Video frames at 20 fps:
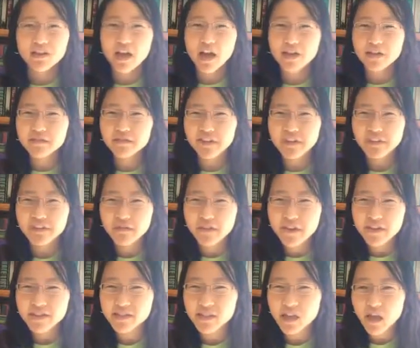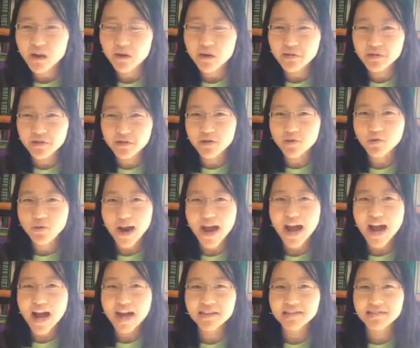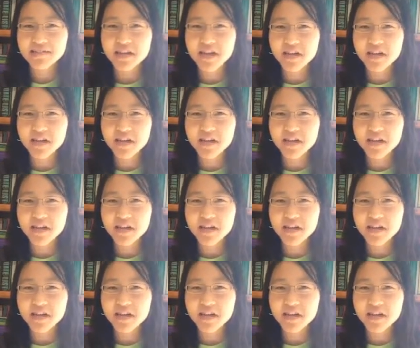kind of like face down on the grass